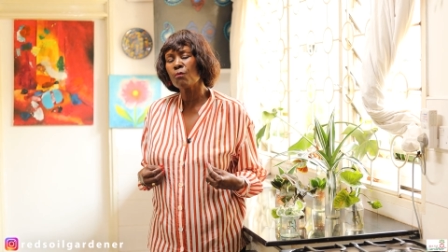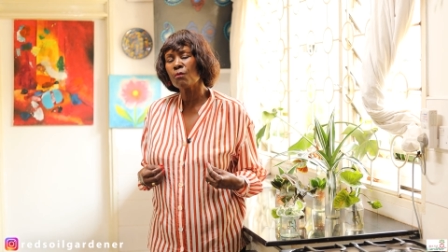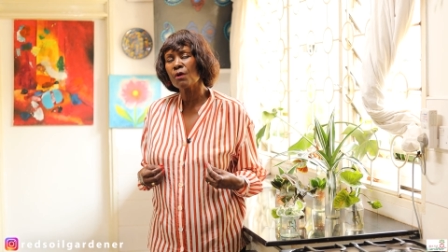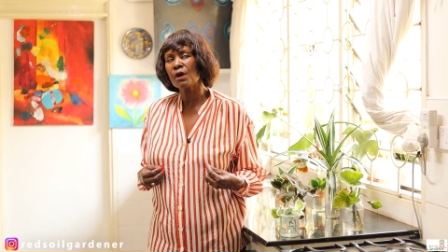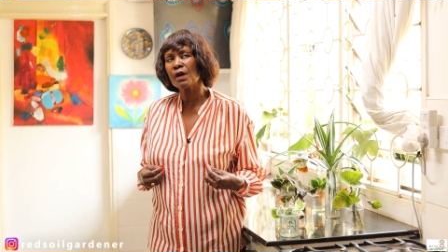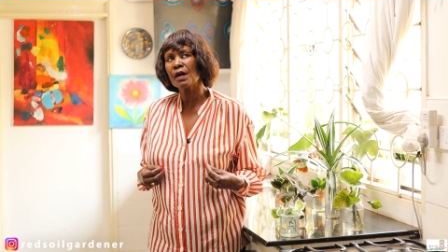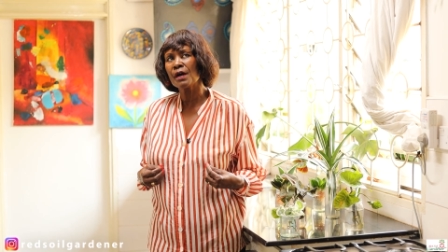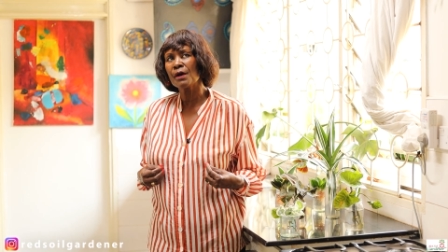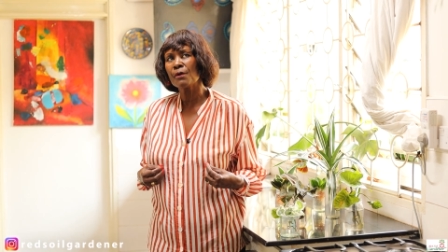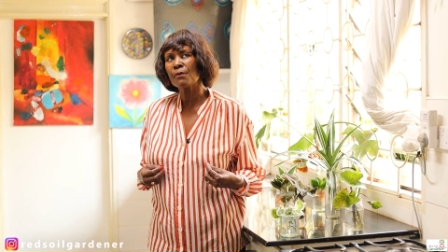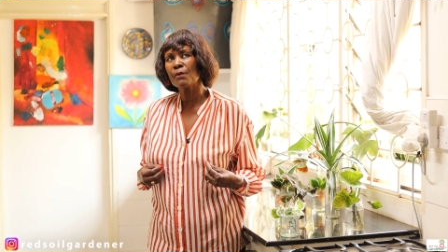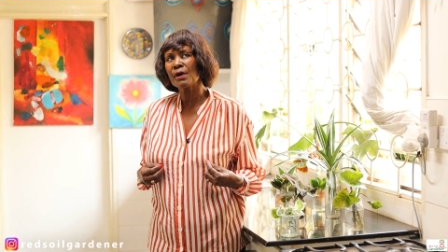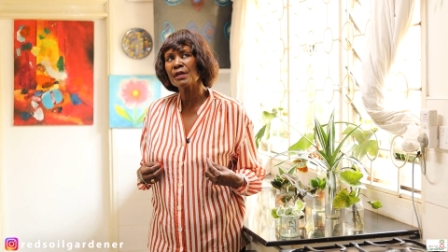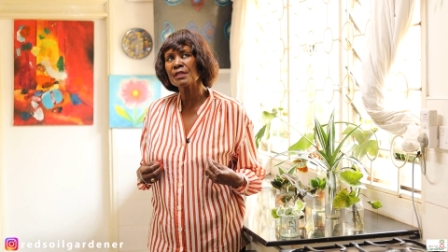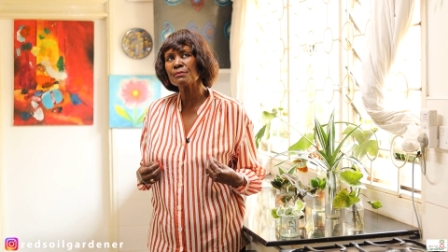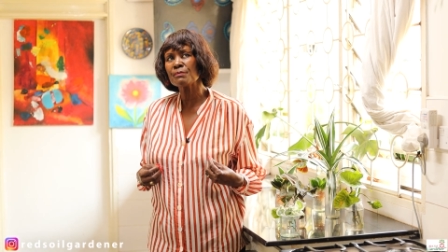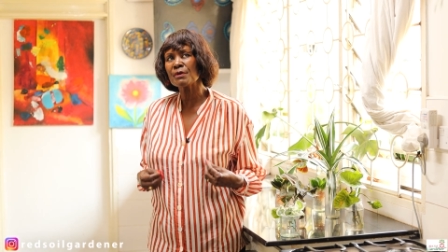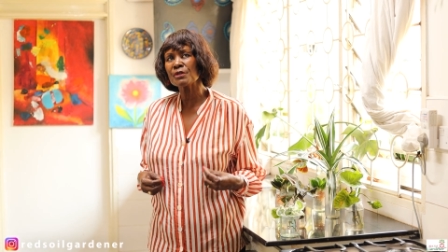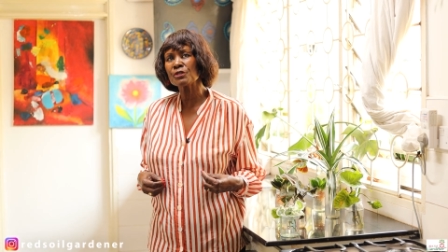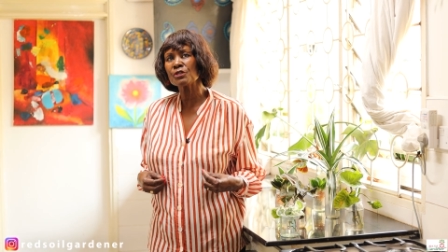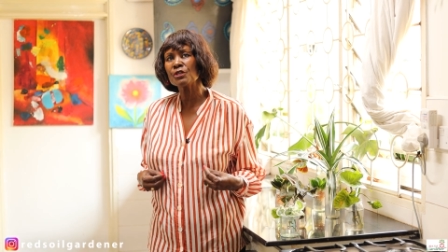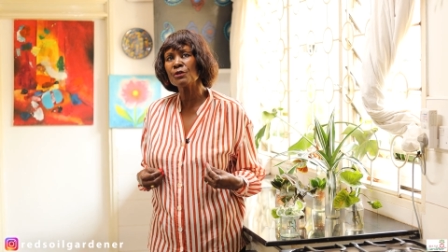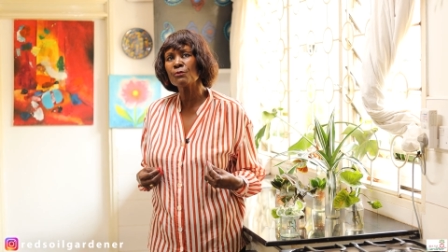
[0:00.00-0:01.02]

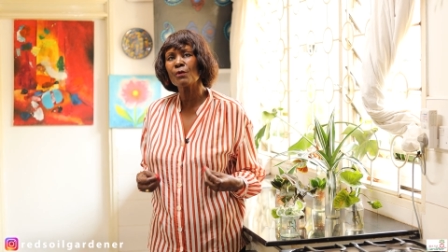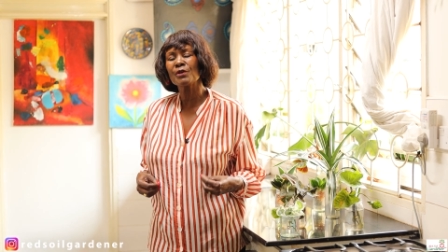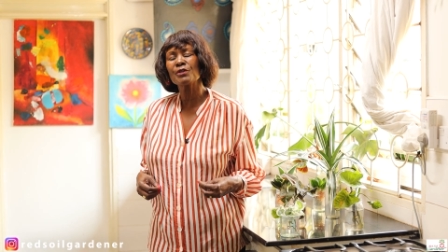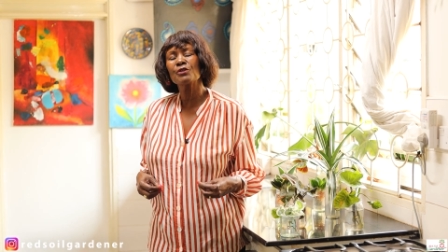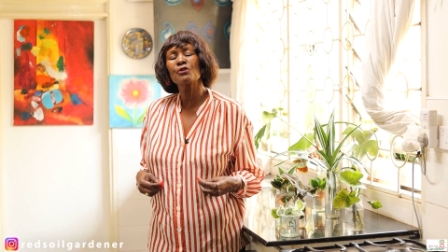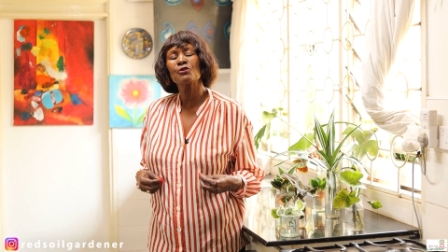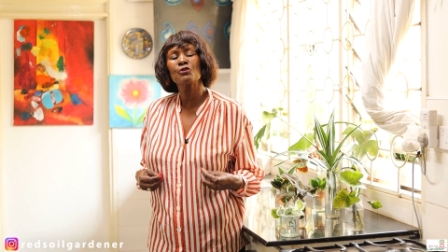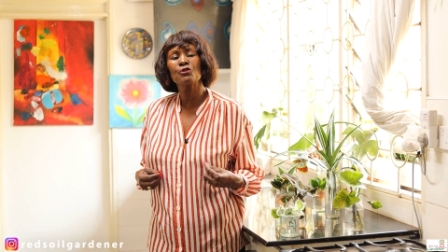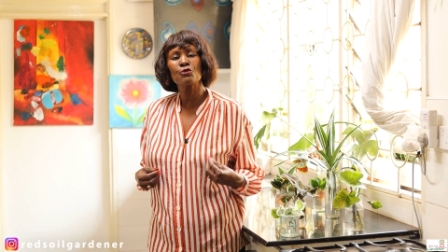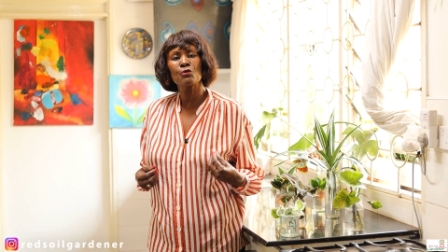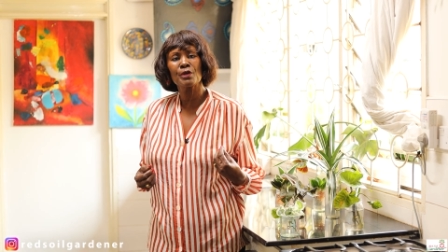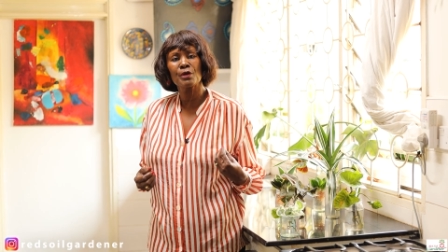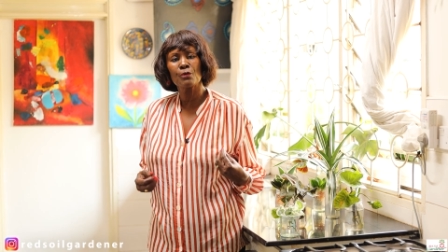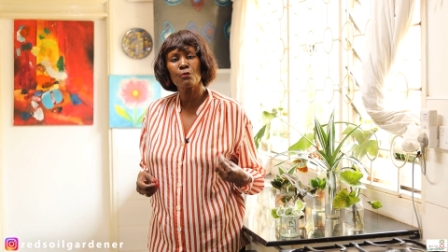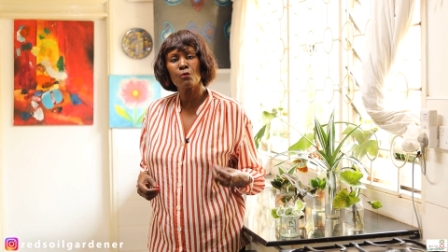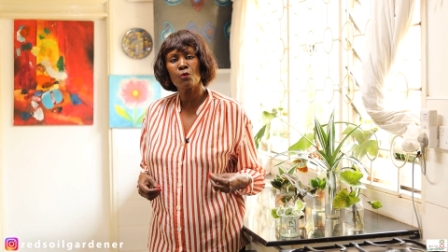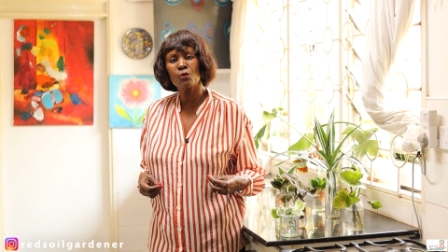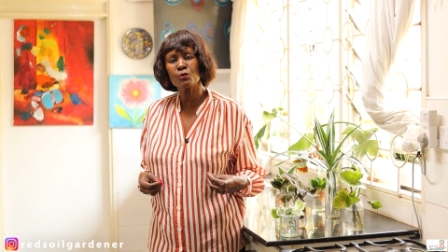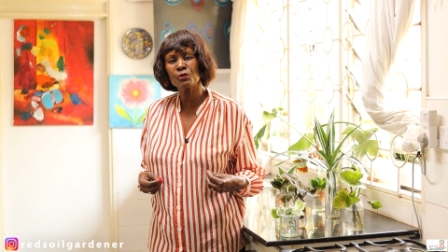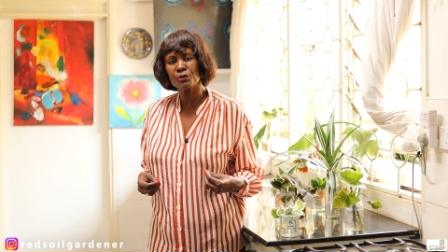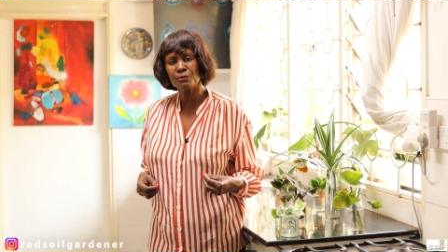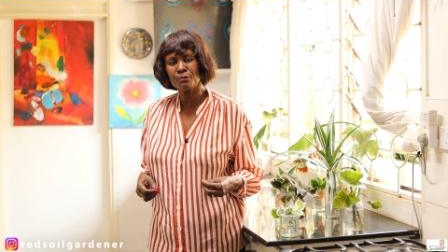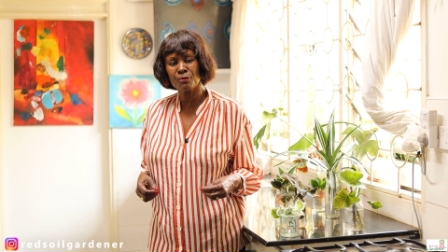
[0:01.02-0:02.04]
especially when you're doing a
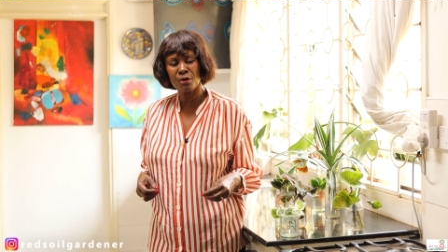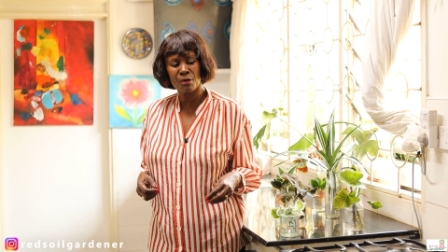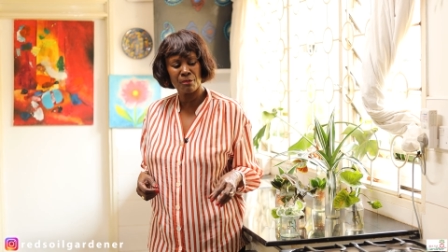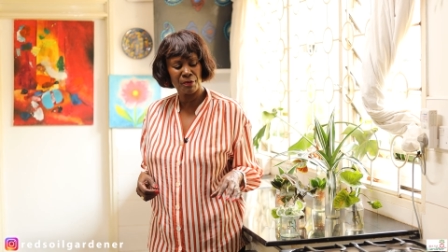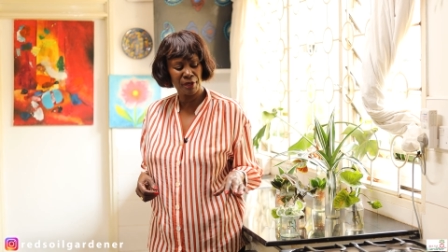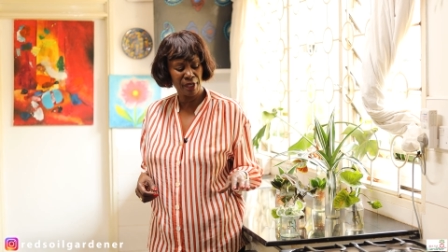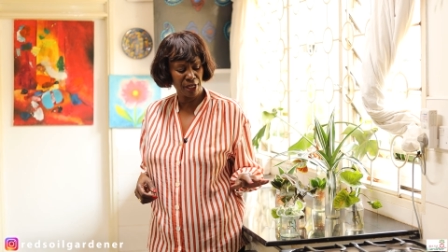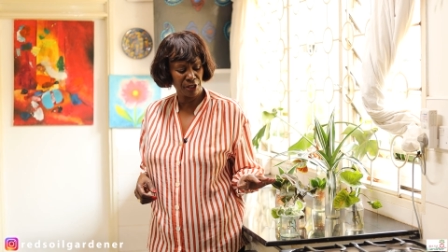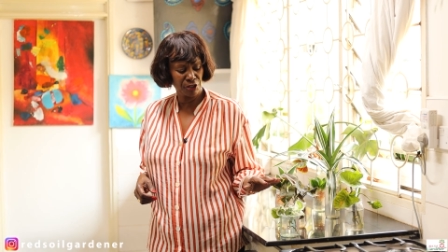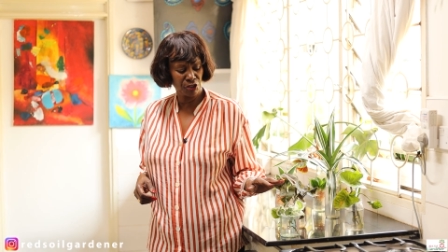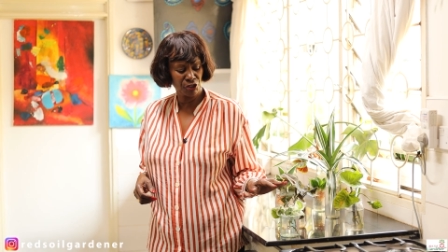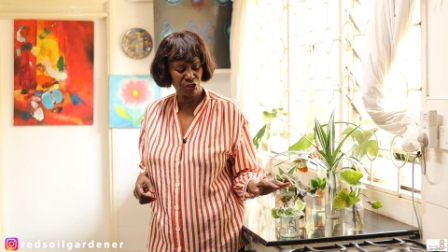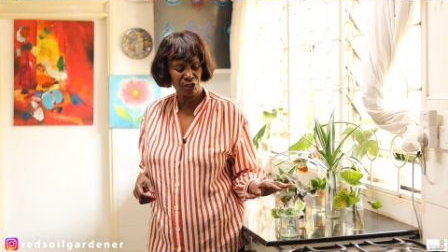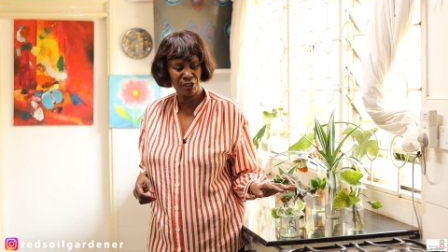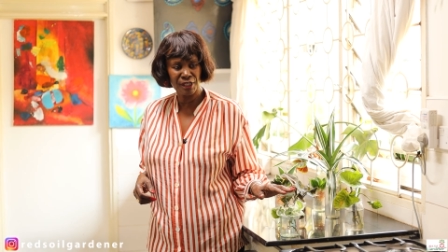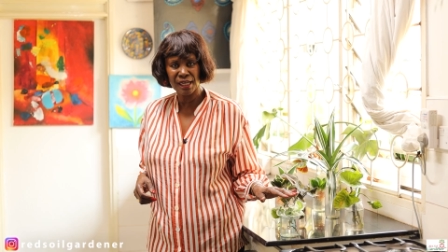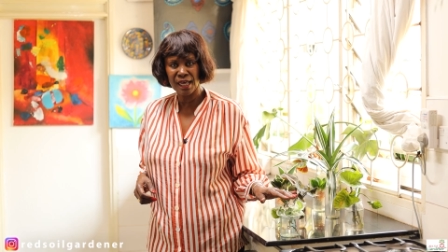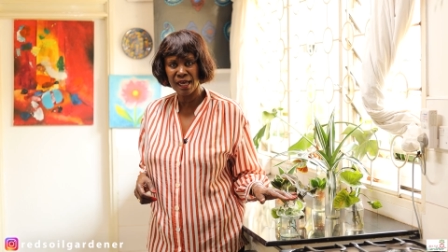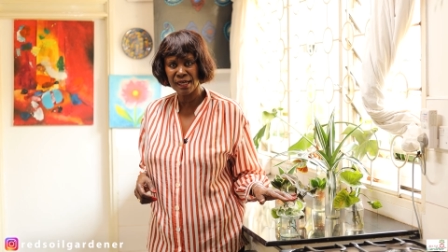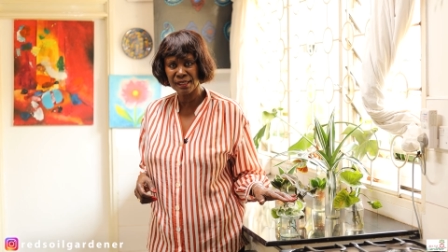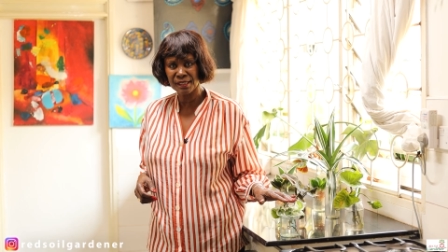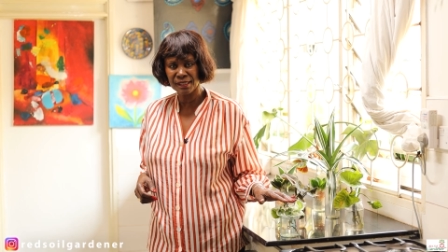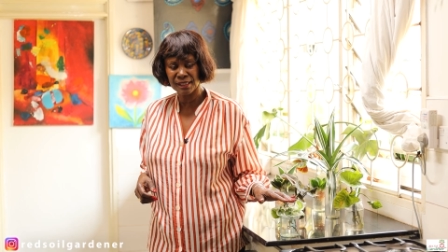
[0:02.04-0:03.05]
water propagation
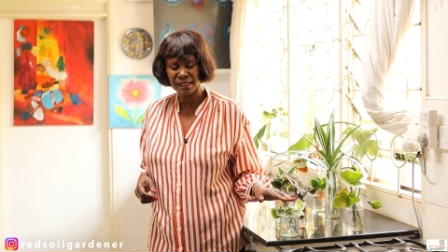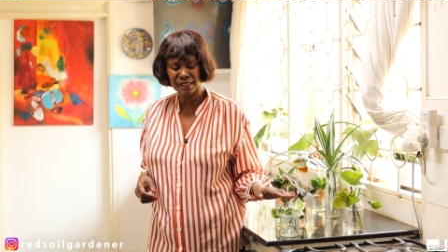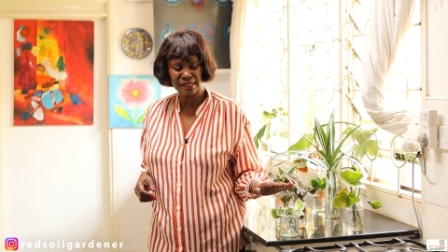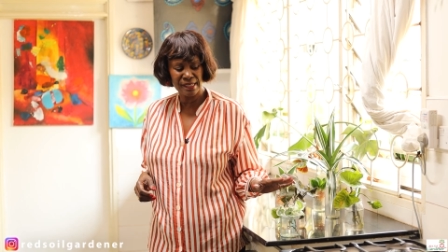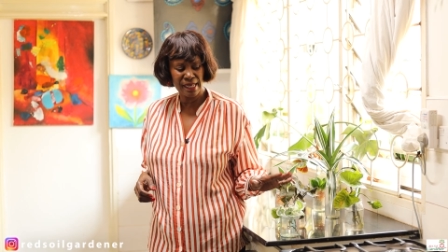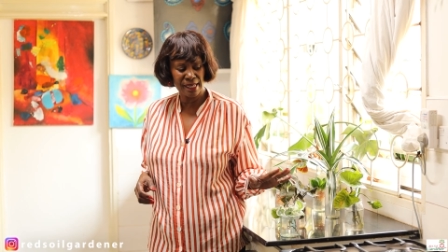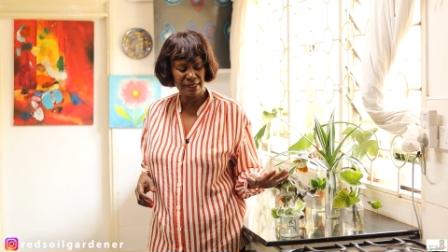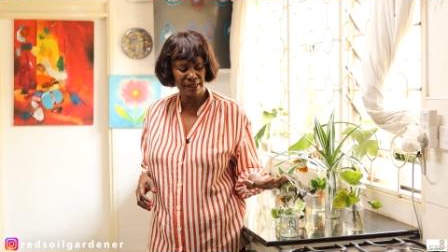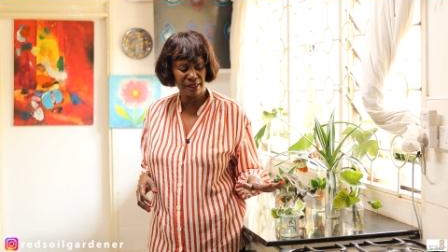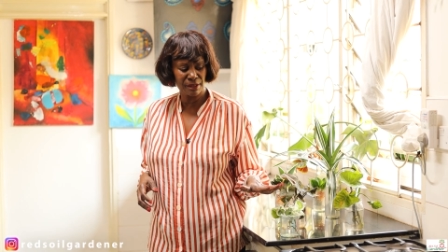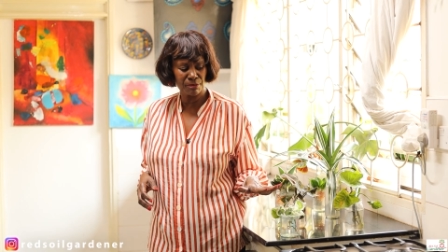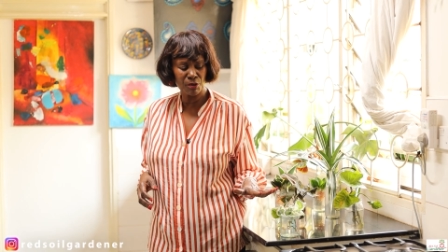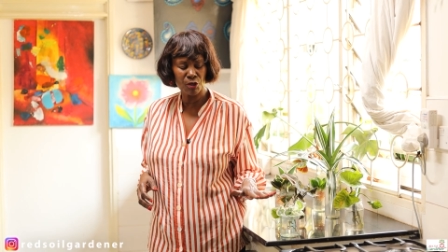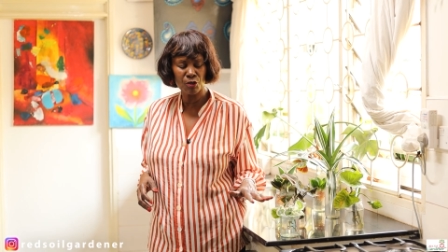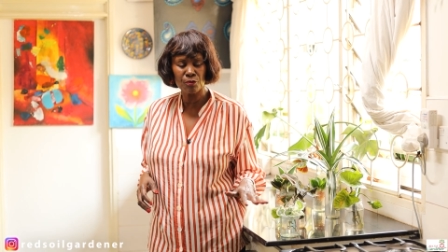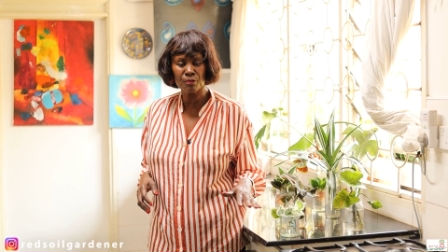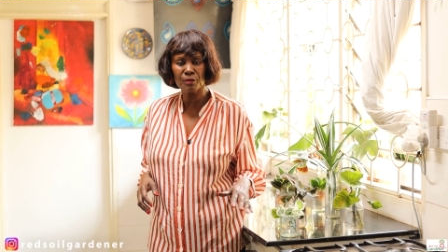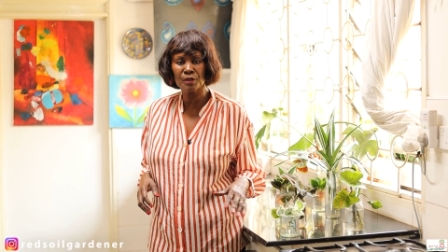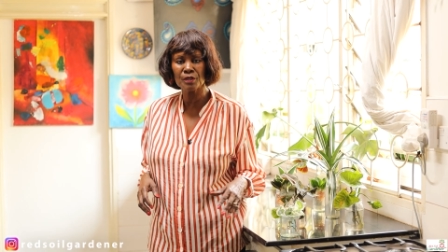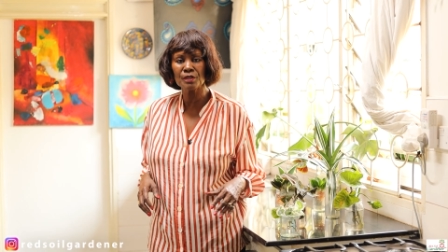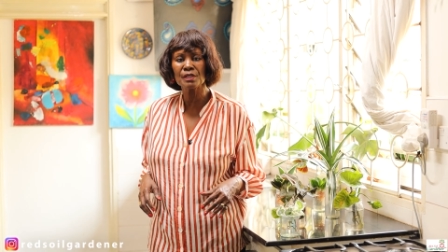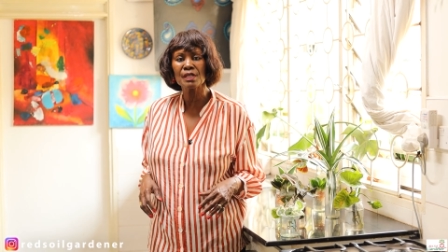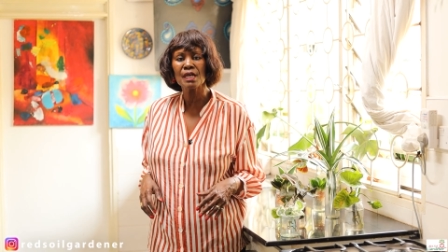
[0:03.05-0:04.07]
like this at the
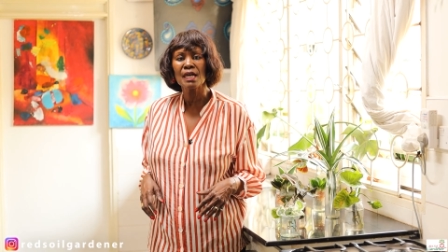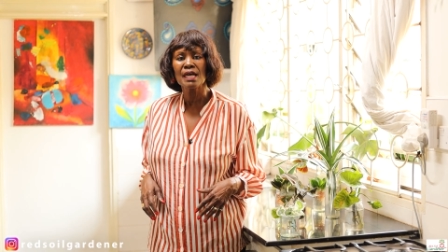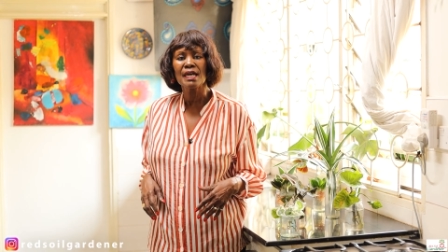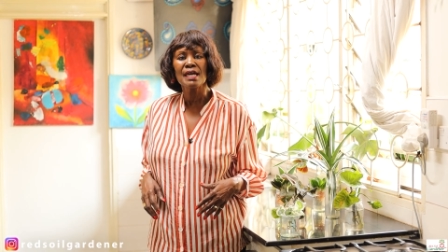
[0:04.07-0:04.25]
moment,